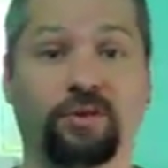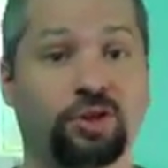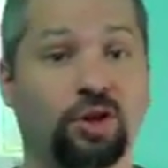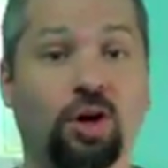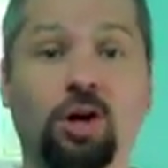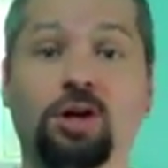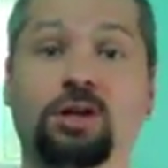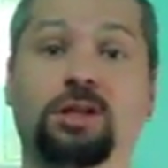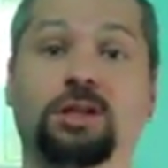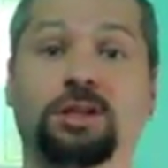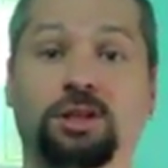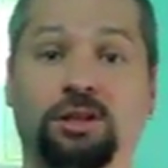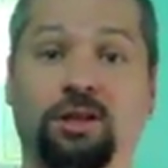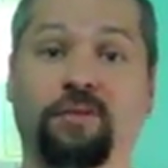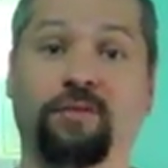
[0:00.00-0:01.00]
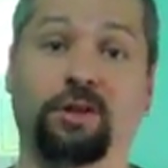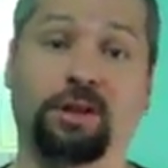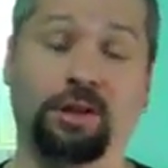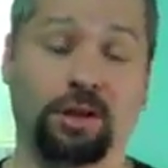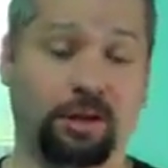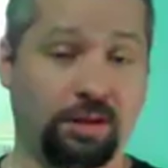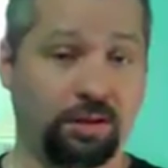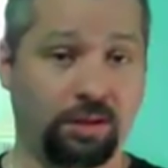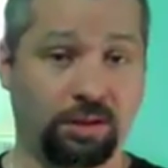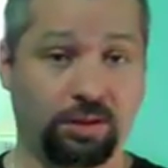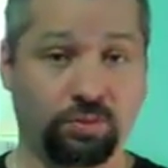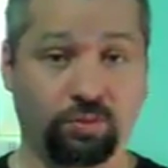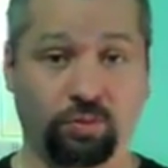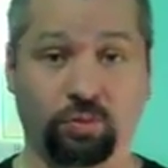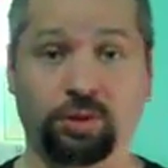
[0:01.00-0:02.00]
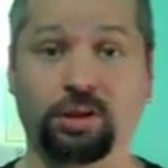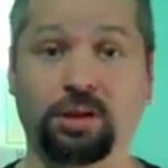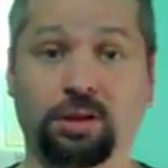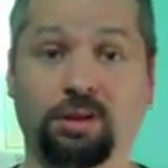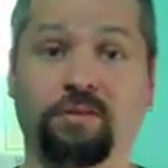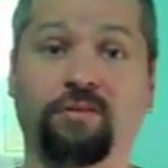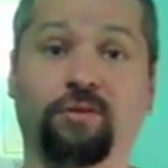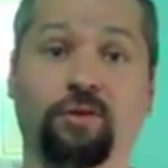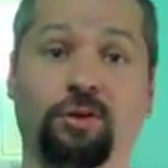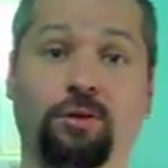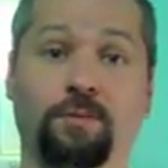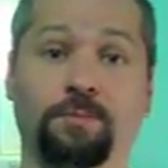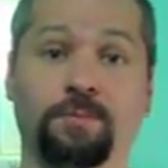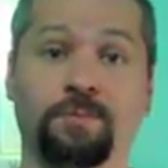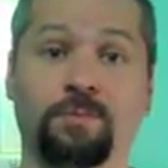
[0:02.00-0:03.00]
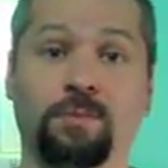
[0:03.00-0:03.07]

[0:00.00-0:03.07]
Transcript: It's all good stuff. It's really good for you.